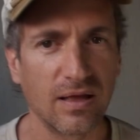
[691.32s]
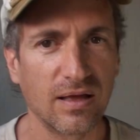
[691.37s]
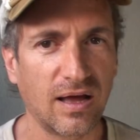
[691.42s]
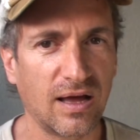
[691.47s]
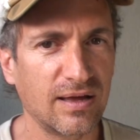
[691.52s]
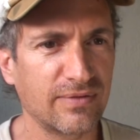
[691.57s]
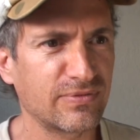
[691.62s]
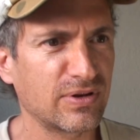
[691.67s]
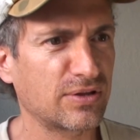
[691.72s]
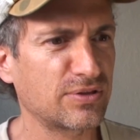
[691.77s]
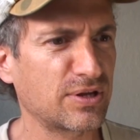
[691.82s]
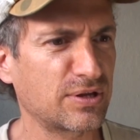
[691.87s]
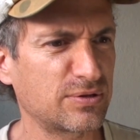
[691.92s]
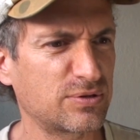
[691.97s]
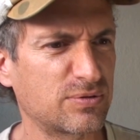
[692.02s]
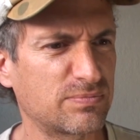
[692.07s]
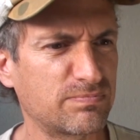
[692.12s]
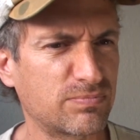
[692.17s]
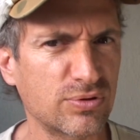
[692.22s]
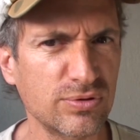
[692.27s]
I have nothing
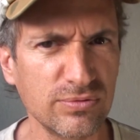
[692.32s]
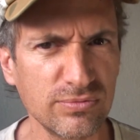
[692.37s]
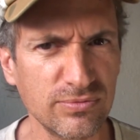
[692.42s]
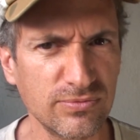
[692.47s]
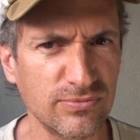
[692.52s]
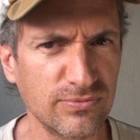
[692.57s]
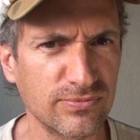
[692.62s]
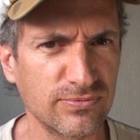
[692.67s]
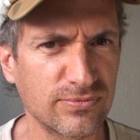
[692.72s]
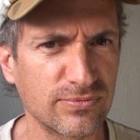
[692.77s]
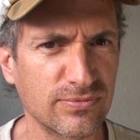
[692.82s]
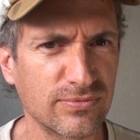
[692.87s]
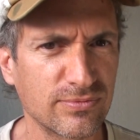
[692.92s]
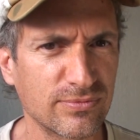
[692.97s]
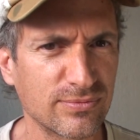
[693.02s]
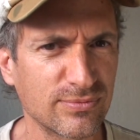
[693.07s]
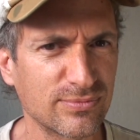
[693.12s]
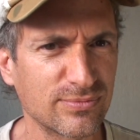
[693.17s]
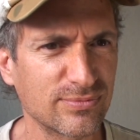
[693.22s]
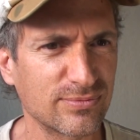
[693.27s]
to prove.
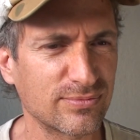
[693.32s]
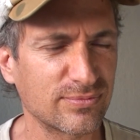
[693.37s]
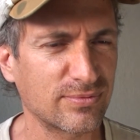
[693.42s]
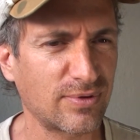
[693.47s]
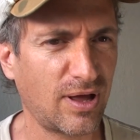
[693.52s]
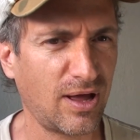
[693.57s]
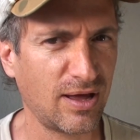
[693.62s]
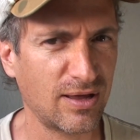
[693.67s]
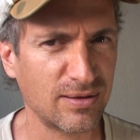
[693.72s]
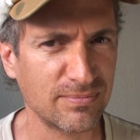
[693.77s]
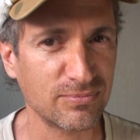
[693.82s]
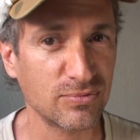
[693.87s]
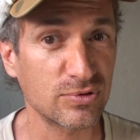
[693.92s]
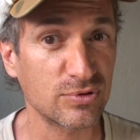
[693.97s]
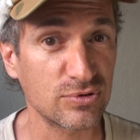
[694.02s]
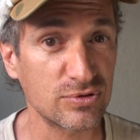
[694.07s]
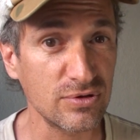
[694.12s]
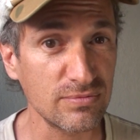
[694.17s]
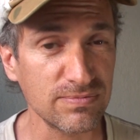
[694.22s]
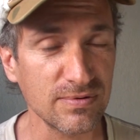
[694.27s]
I am
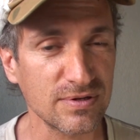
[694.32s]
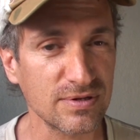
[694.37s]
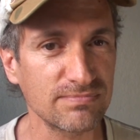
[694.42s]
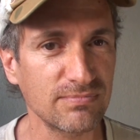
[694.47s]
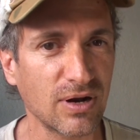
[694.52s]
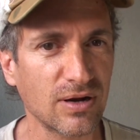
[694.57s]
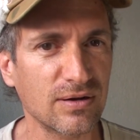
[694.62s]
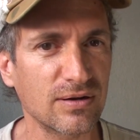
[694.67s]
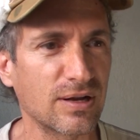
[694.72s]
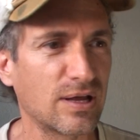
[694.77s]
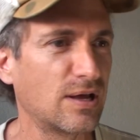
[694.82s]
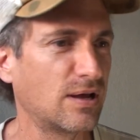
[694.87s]
super smart.